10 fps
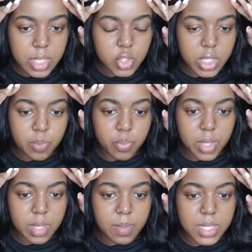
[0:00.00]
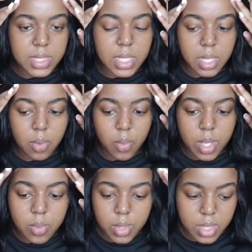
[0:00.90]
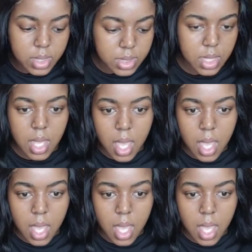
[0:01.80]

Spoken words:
that you can pretty much get away with it